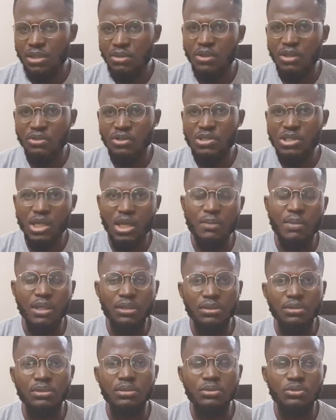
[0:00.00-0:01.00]
You know, I just came
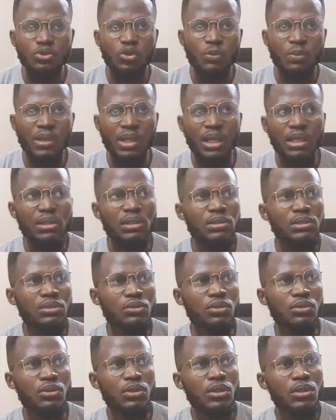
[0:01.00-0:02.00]
and took me, and you
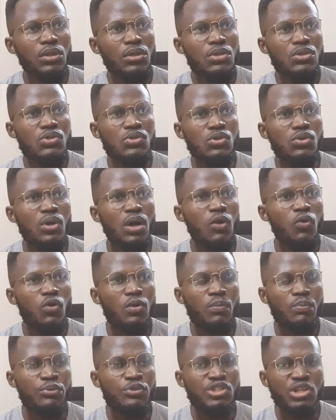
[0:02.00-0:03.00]
know, so uh, we
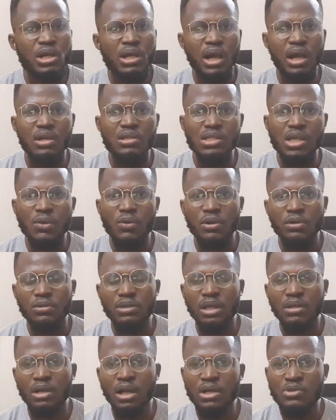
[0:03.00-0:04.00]
pushed the car inside one,
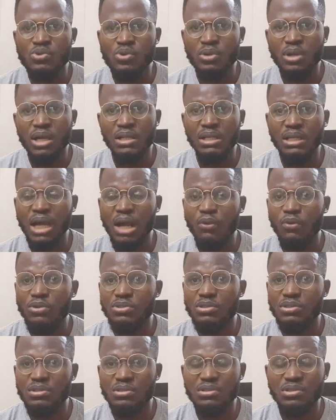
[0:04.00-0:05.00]
and I told her the car was
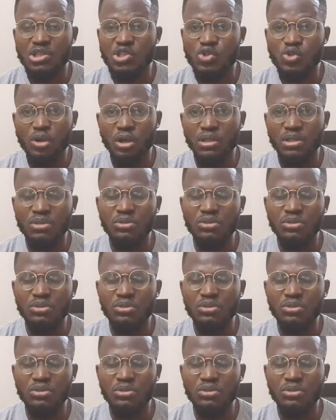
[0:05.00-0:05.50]
destroyed.